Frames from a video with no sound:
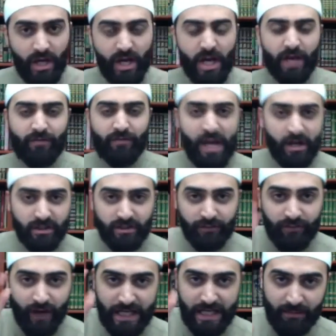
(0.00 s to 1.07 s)
if they are to
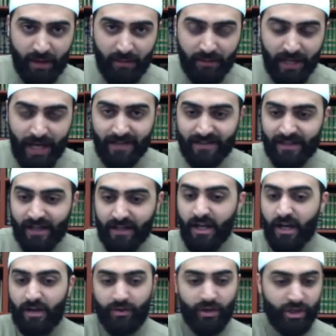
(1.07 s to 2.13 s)
fight Imam al-Hasan,
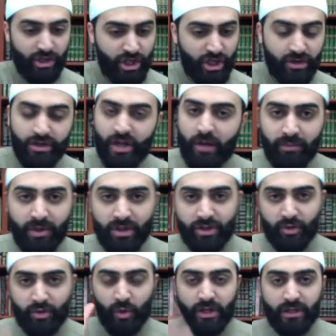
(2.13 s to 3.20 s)
the sheer numbers
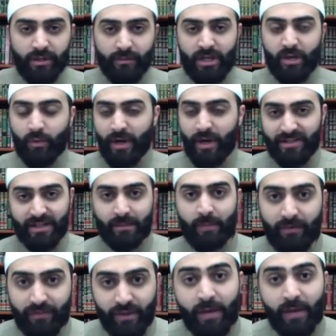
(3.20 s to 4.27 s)
would erase them
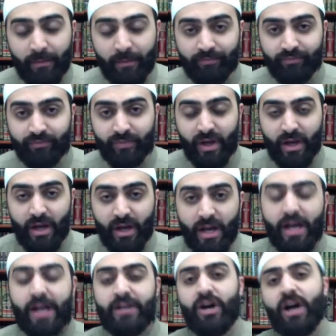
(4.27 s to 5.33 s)
off the map.
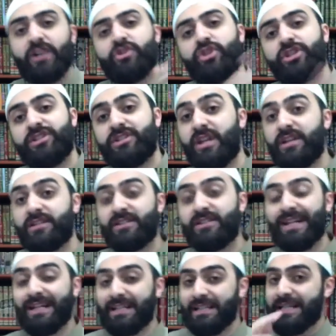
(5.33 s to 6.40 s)
And not just this,
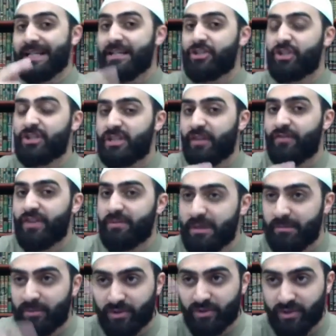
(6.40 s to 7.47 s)
the allegiance of the
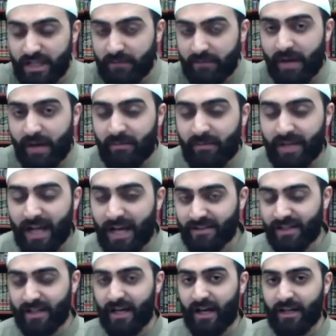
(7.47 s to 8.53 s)
people to Imam
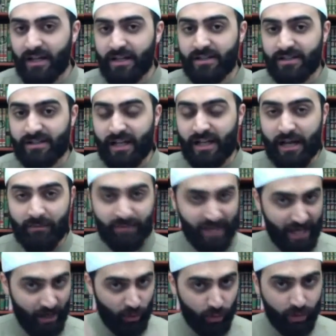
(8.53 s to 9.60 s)
al-Hasan alayhi salam, the
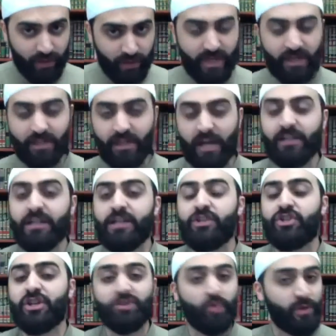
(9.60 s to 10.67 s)
outward
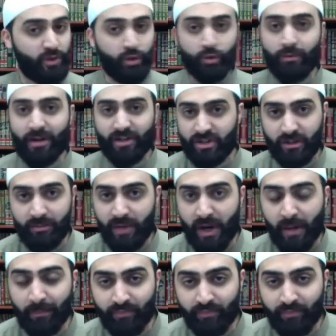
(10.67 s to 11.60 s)
allegiance was too much to bear.